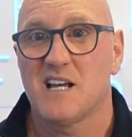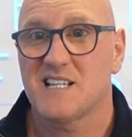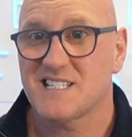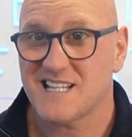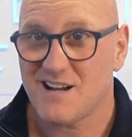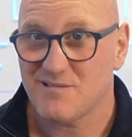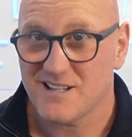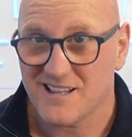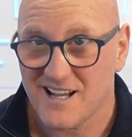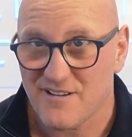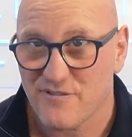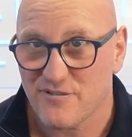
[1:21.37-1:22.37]
Sounded
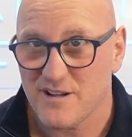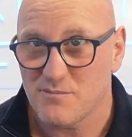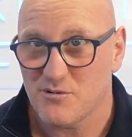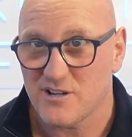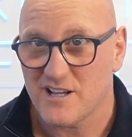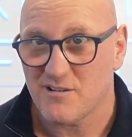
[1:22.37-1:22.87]
like free money,